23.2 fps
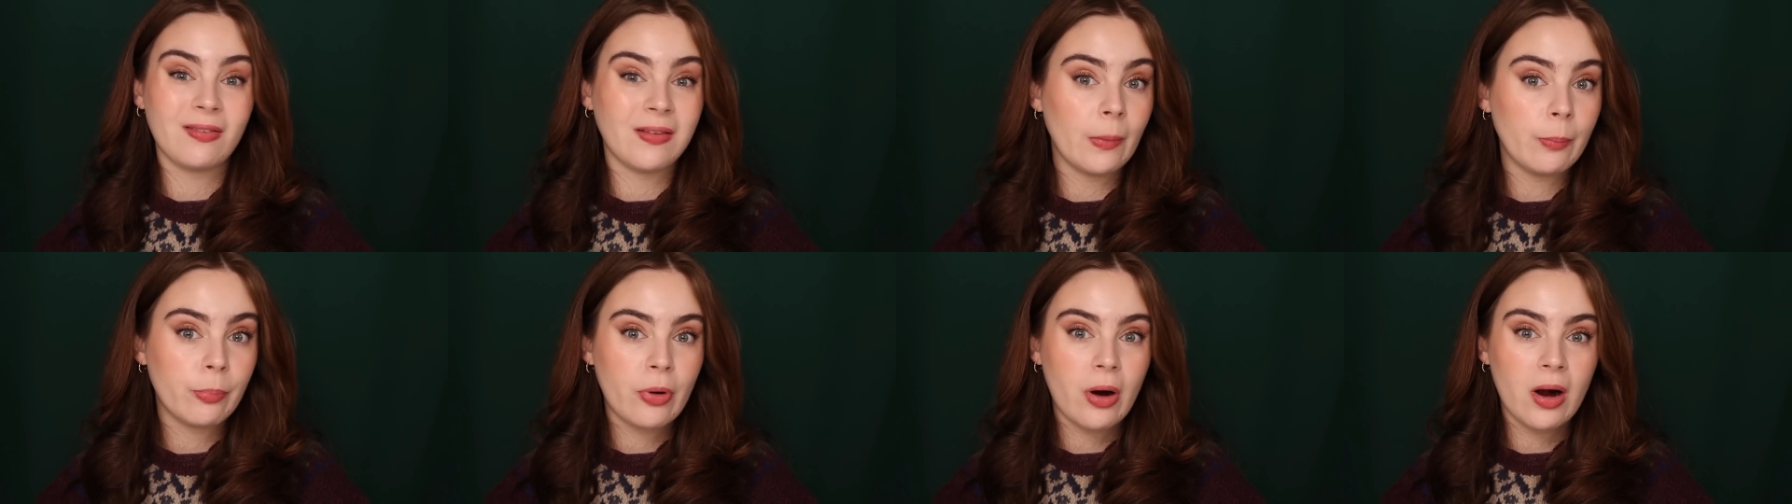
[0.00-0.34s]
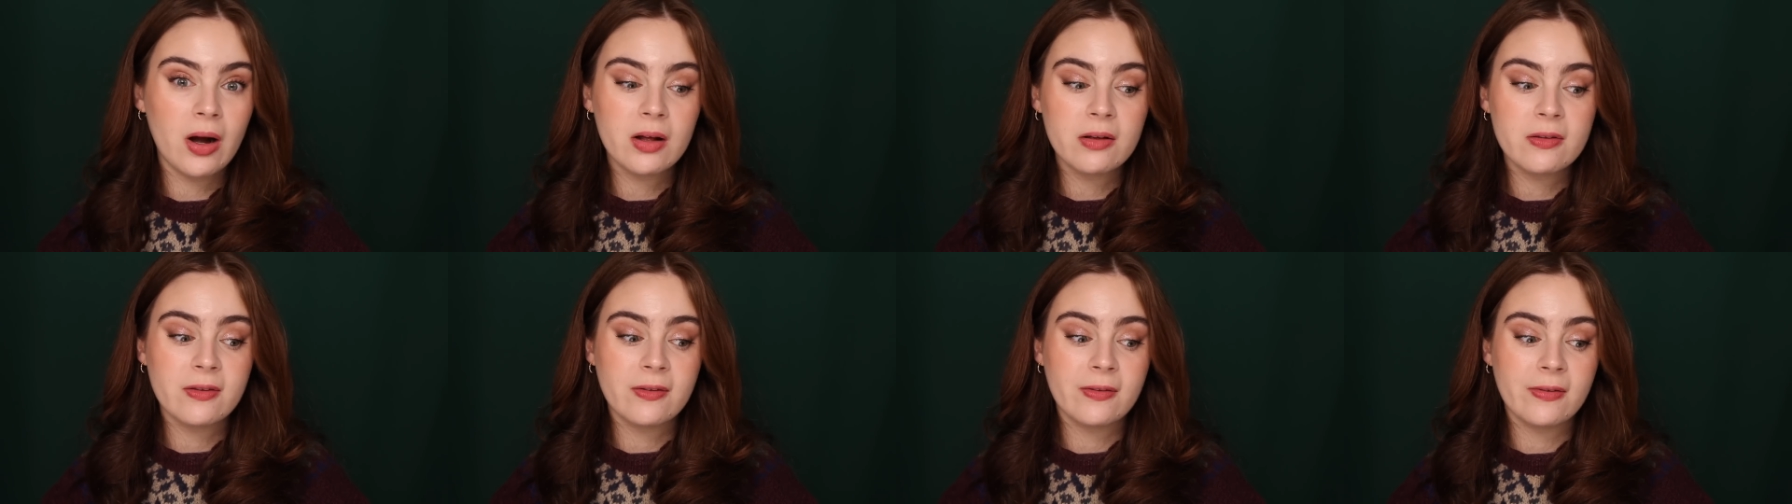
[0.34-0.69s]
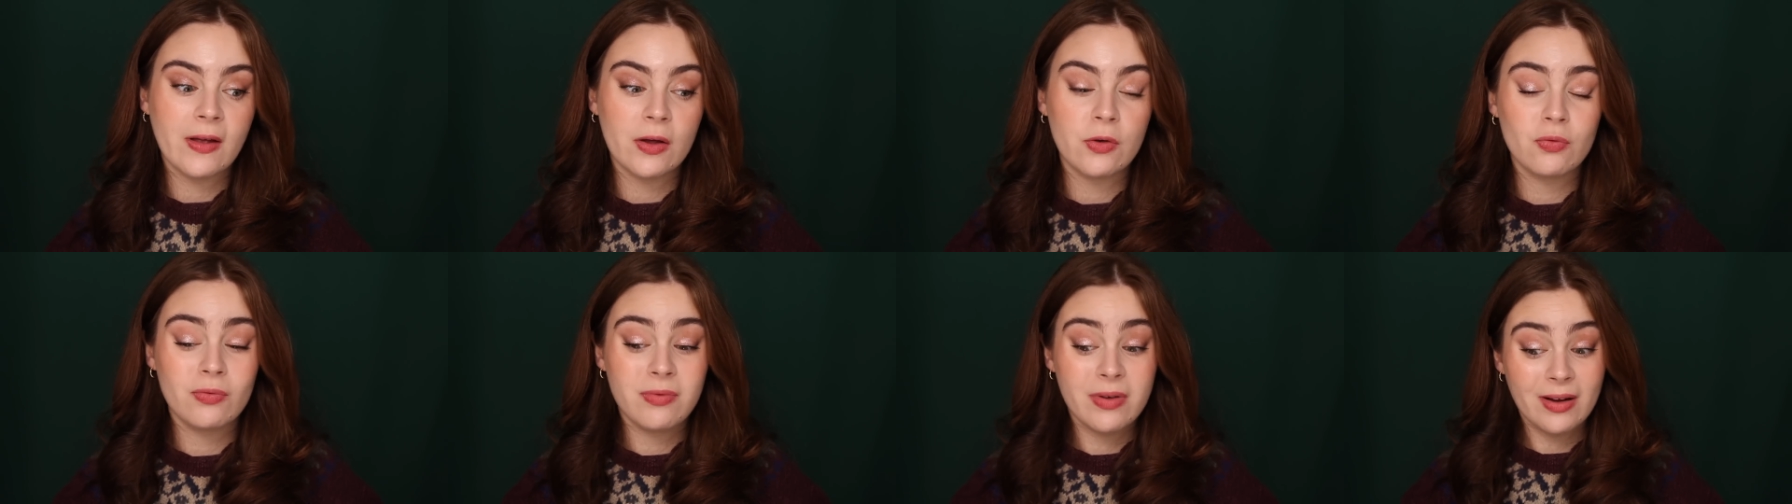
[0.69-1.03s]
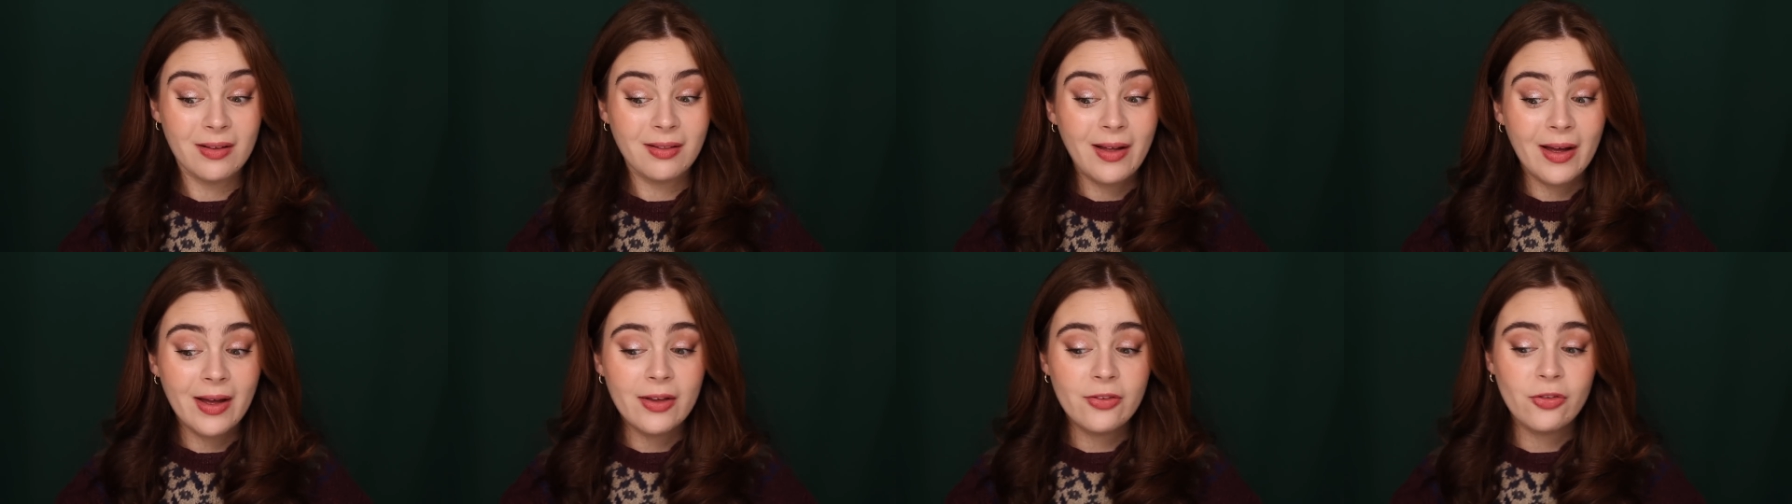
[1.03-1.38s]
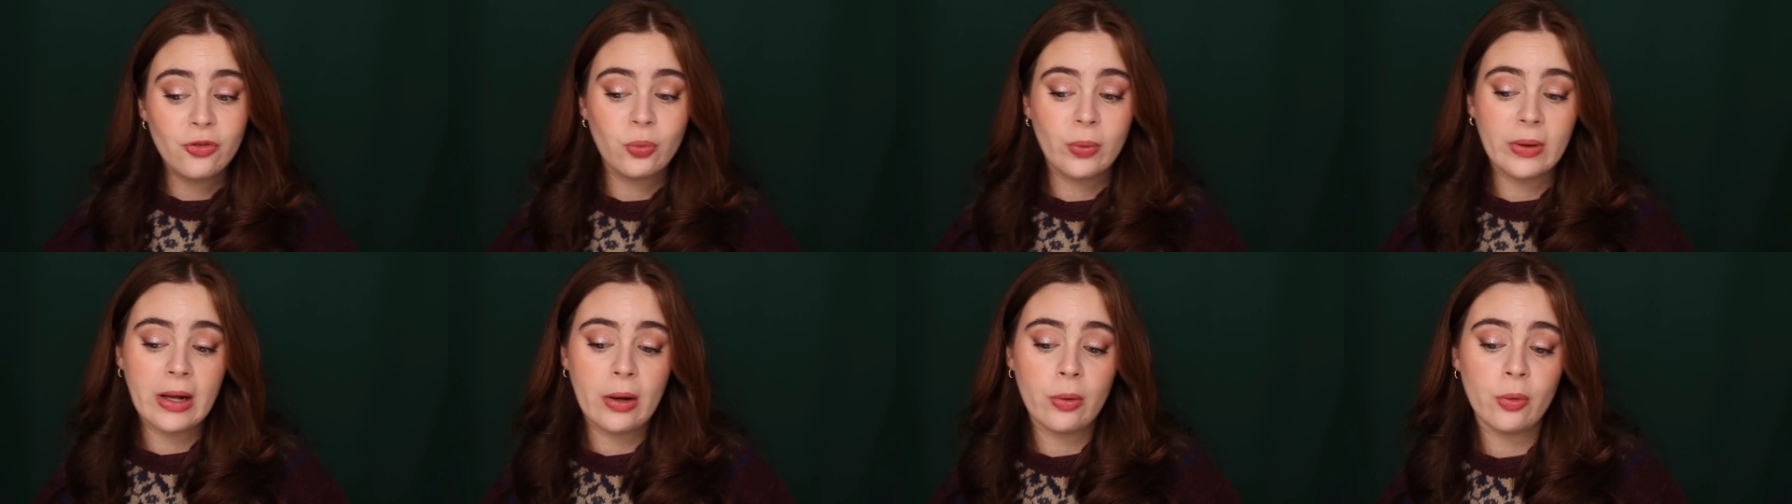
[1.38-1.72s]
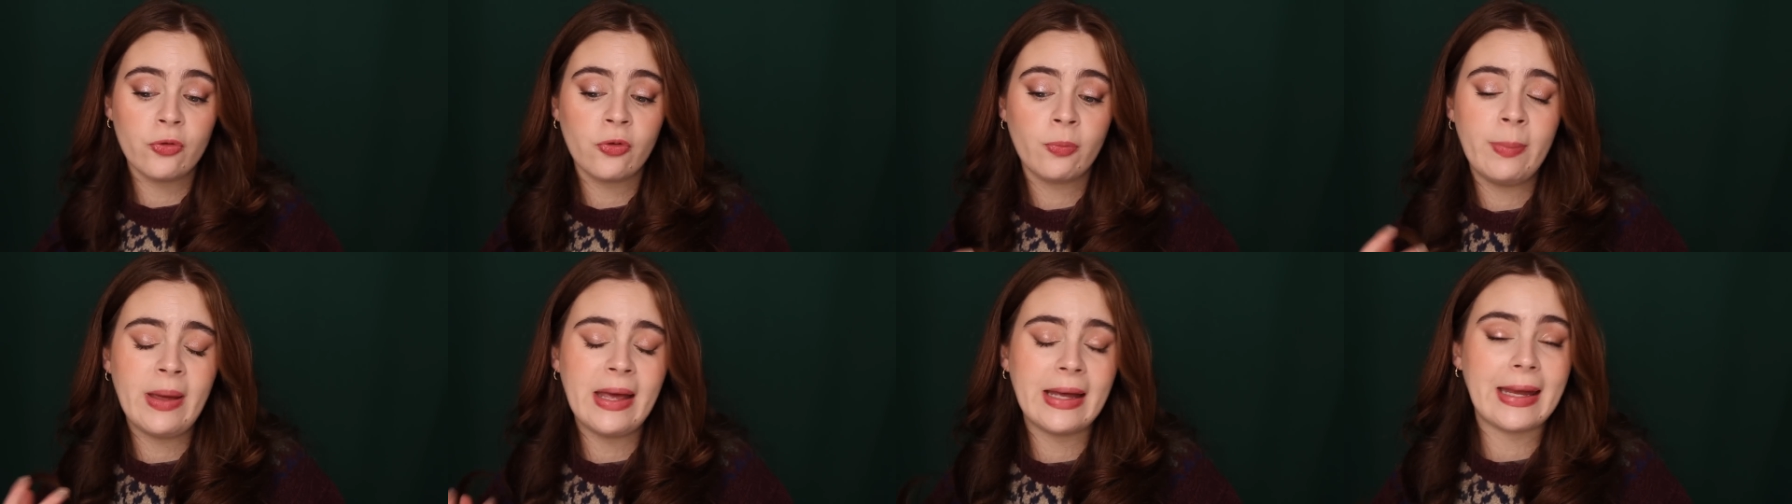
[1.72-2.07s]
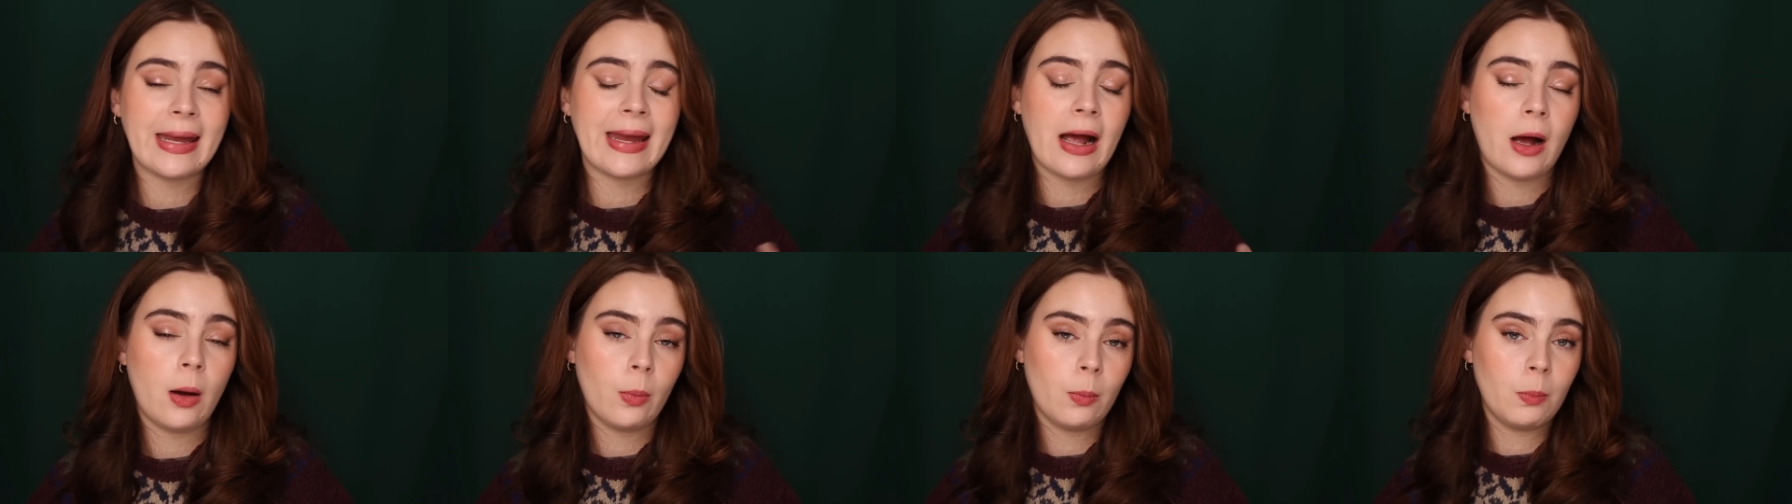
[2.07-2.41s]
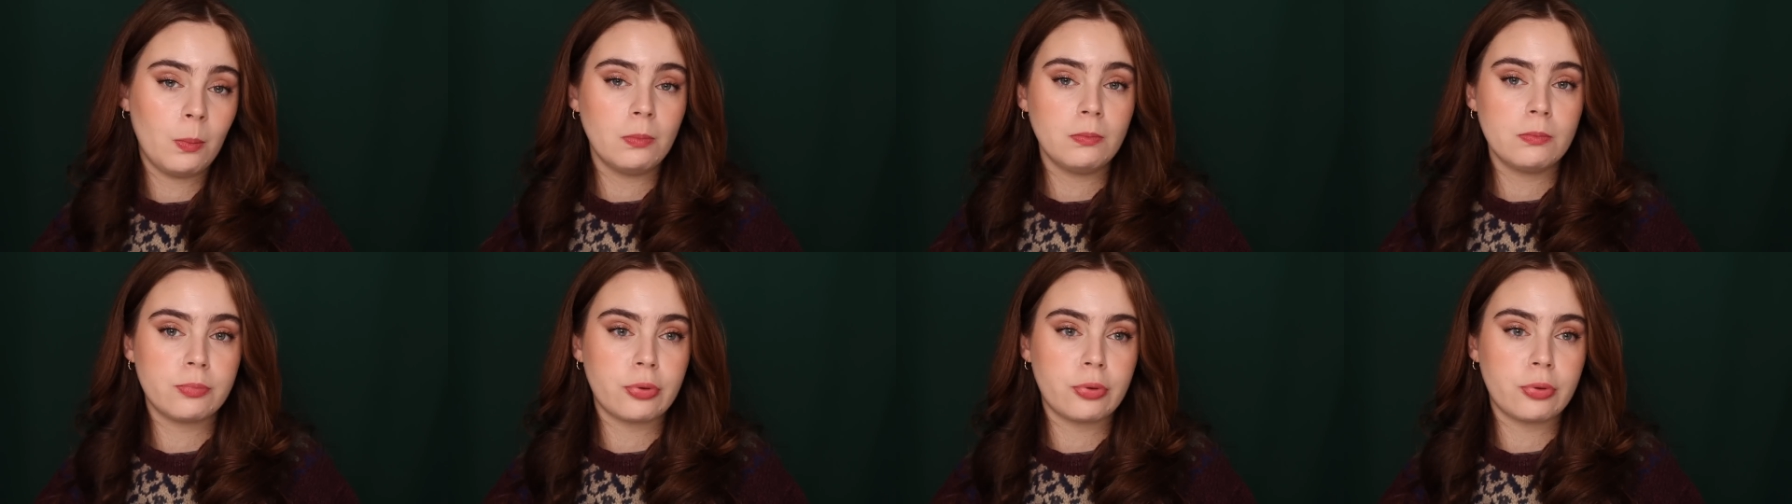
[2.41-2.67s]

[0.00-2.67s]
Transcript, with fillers: lip products because I realized when I was picking out